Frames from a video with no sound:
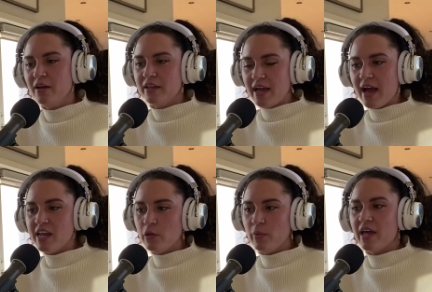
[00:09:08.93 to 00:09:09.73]
Yeah.
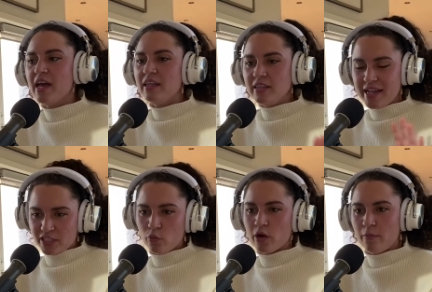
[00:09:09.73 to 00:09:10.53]
Anyway,
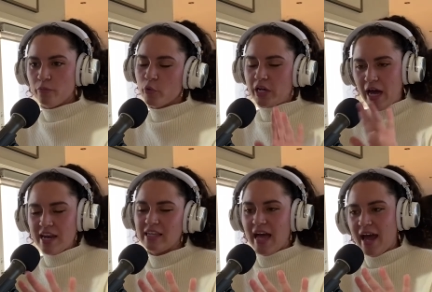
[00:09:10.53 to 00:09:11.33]
we're
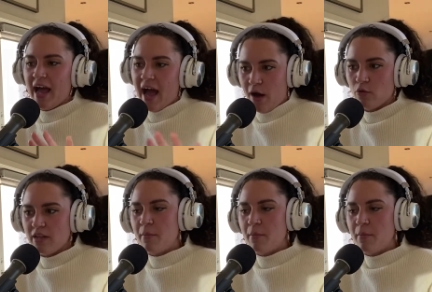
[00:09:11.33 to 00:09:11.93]
cutting that out.